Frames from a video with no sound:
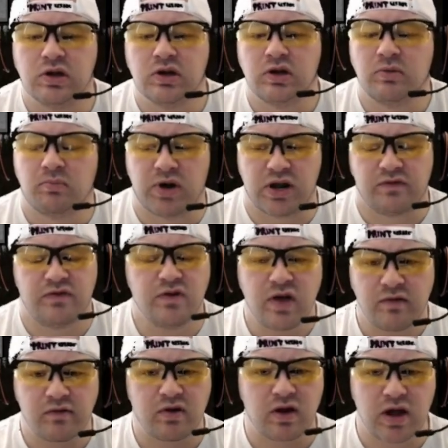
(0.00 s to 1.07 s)
But if you
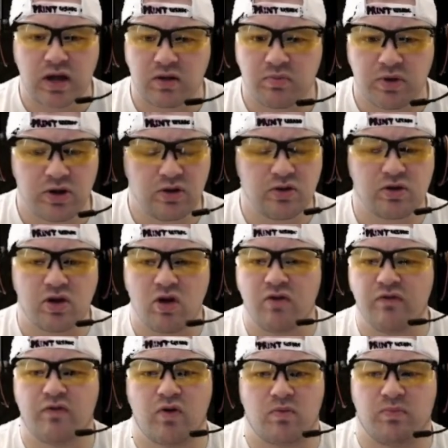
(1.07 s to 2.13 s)
have a great computer, go
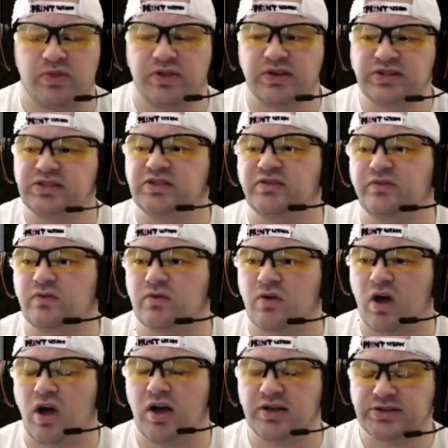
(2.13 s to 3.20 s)
for it. But this is
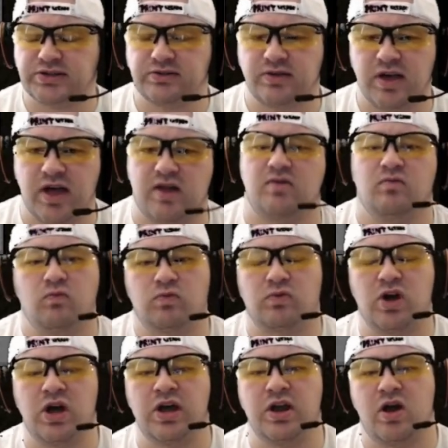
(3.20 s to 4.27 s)
for us that
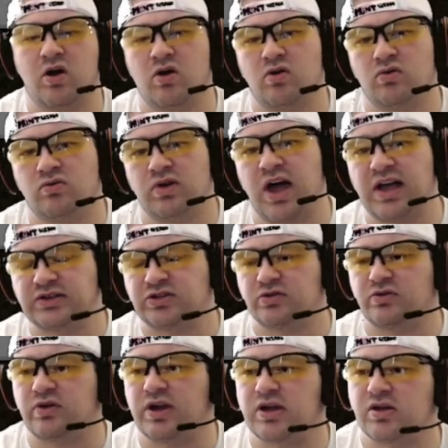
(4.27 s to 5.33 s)
run on not so
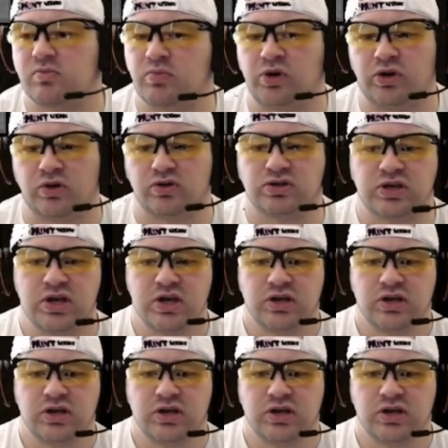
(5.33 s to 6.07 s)
great computers.